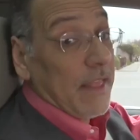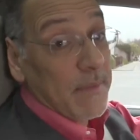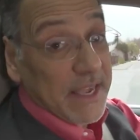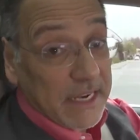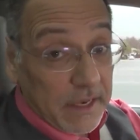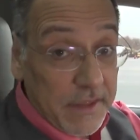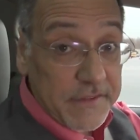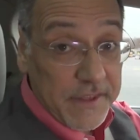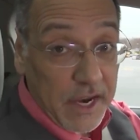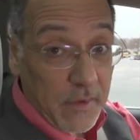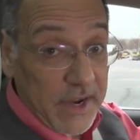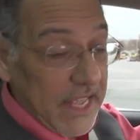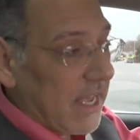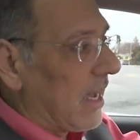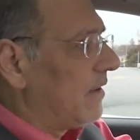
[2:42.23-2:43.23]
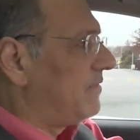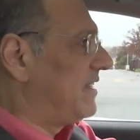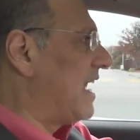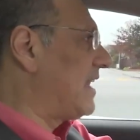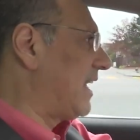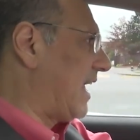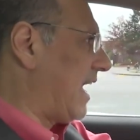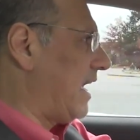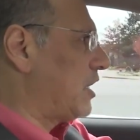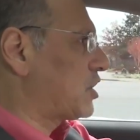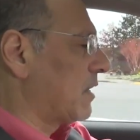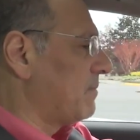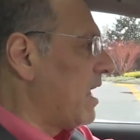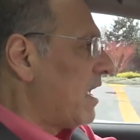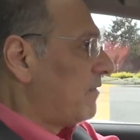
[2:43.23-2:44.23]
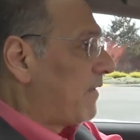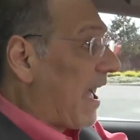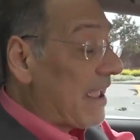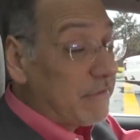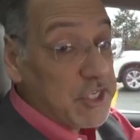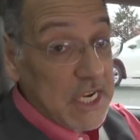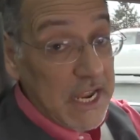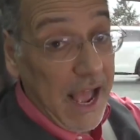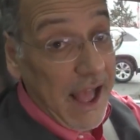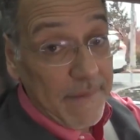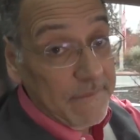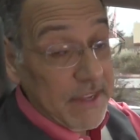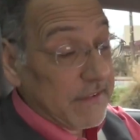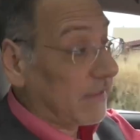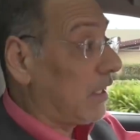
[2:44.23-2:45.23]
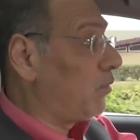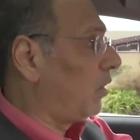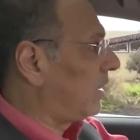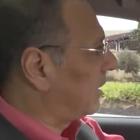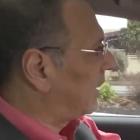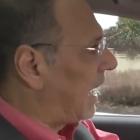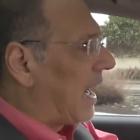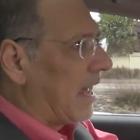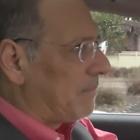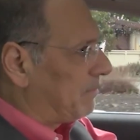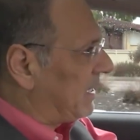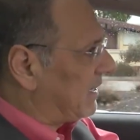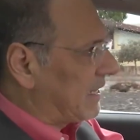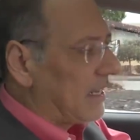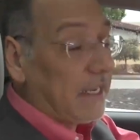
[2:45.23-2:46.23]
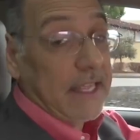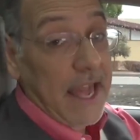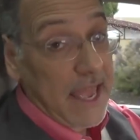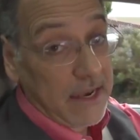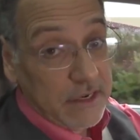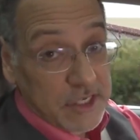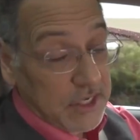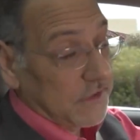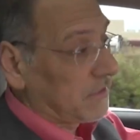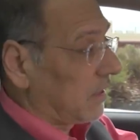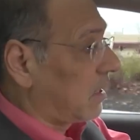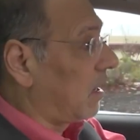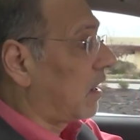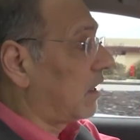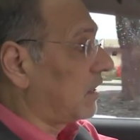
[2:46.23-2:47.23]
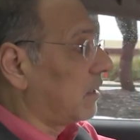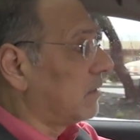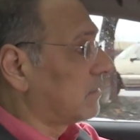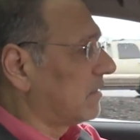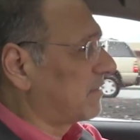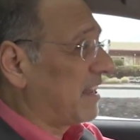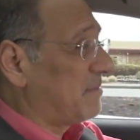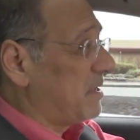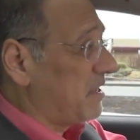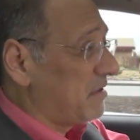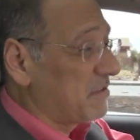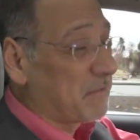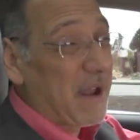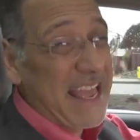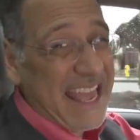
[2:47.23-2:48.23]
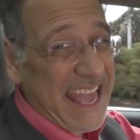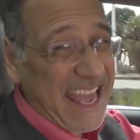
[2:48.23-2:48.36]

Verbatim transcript: Then we get to this area of dedication. 5G obviously will not be dedicated just to car use. It's going to be used by